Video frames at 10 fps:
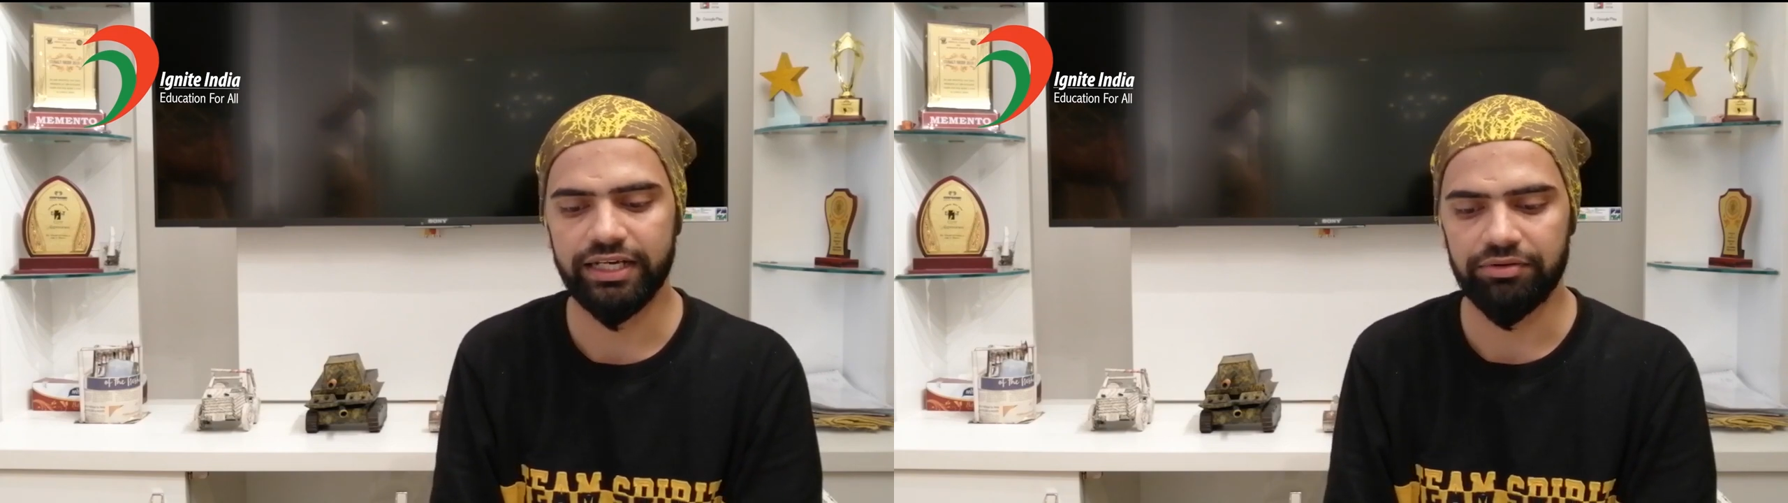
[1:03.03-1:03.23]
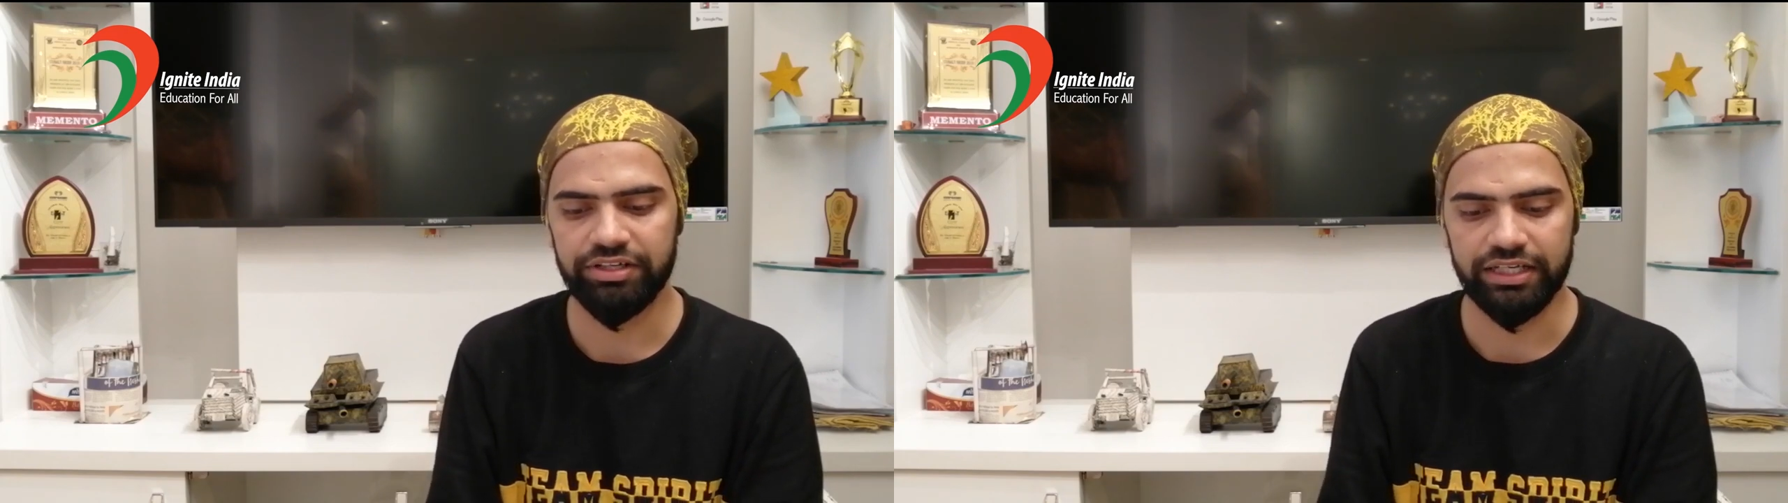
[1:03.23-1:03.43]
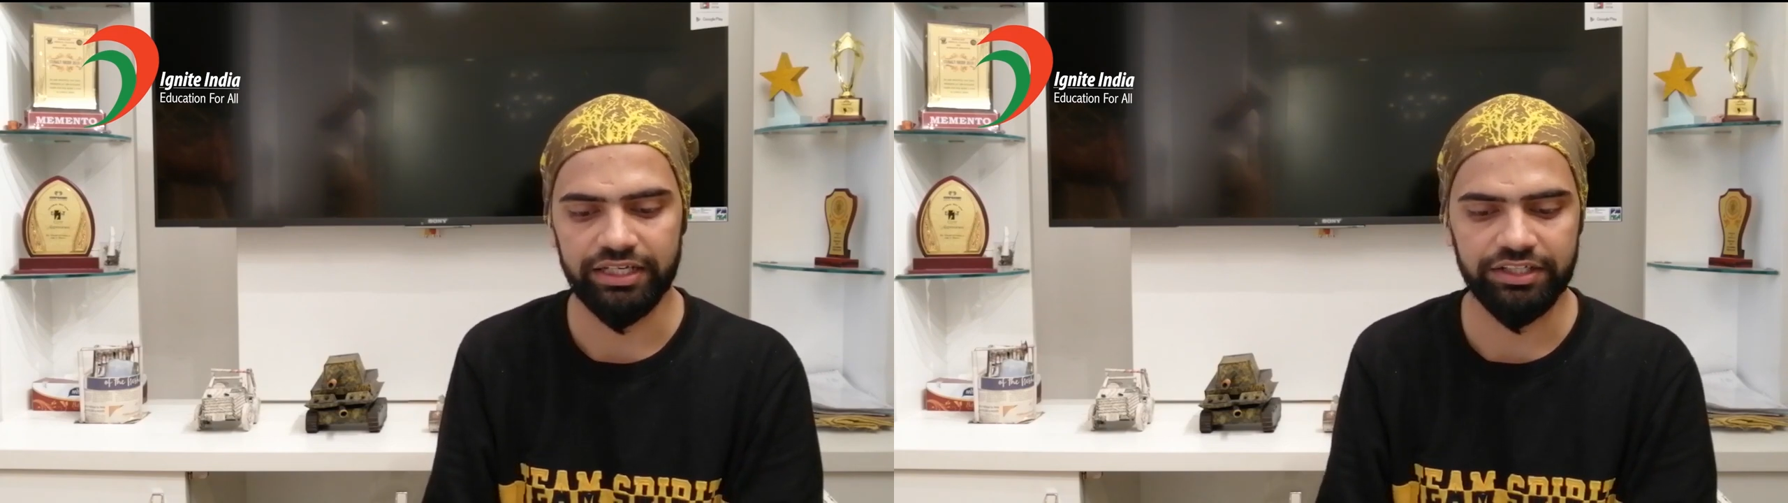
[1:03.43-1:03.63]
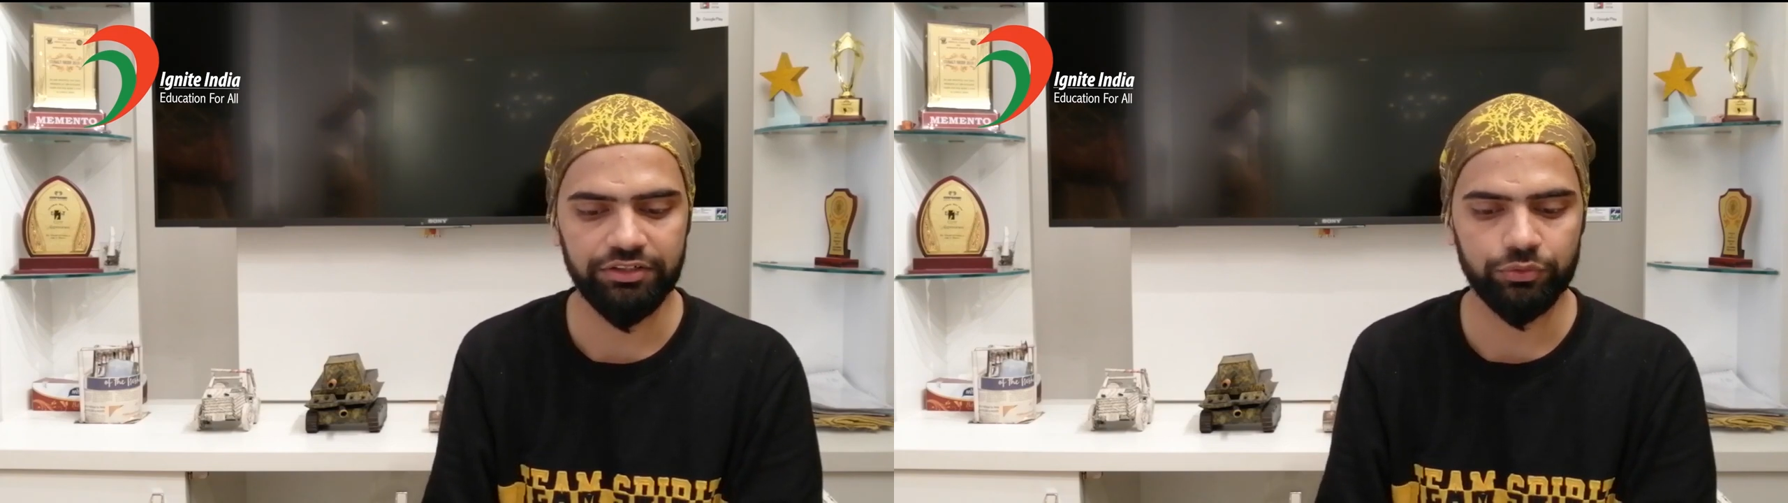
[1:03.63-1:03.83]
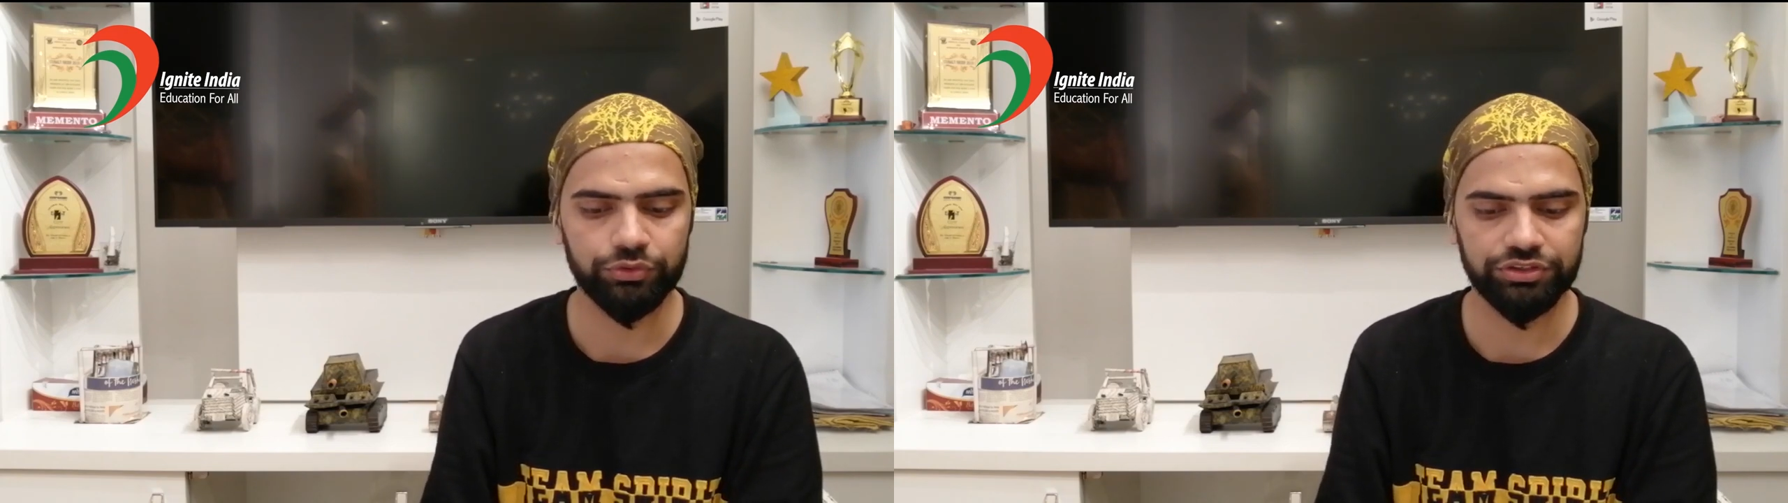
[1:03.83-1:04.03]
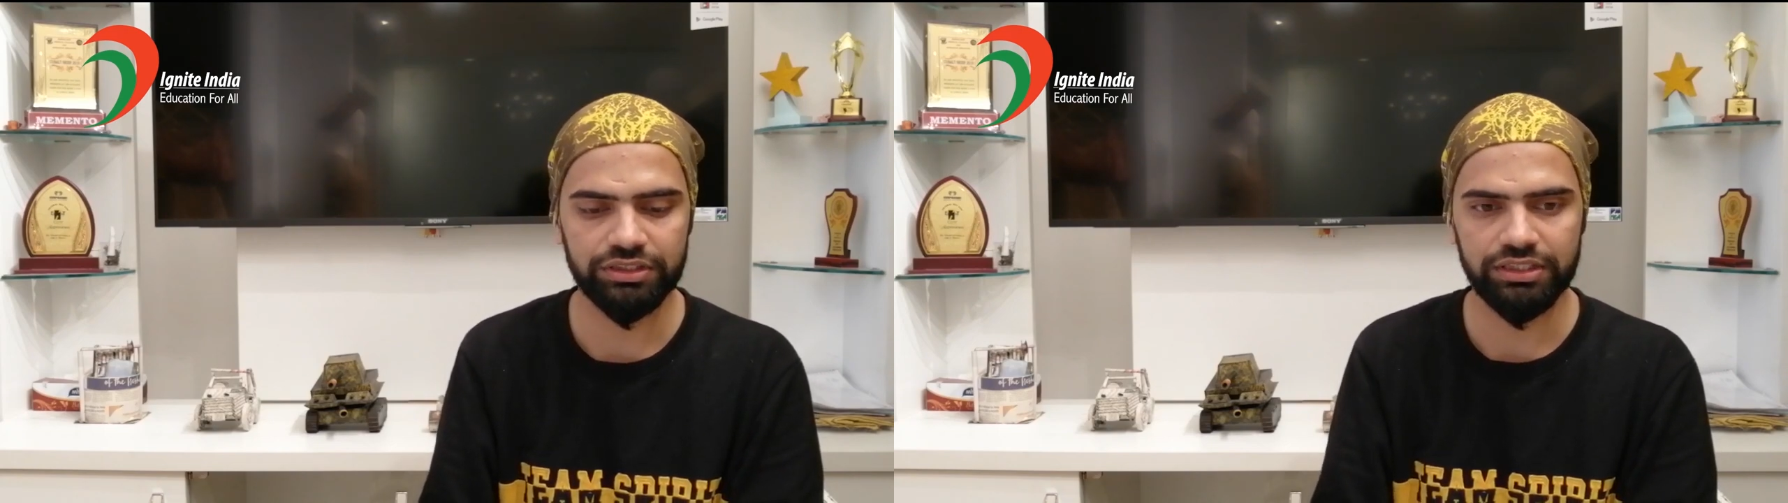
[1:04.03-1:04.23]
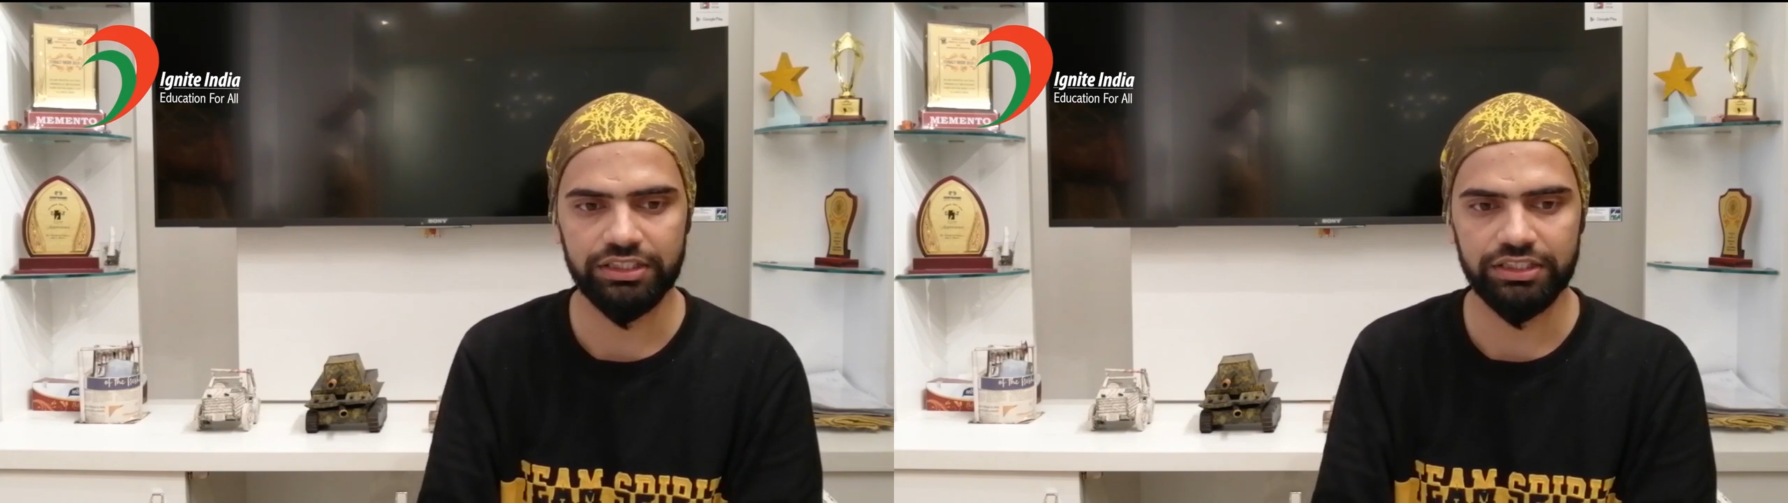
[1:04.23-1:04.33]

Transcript: having 18 question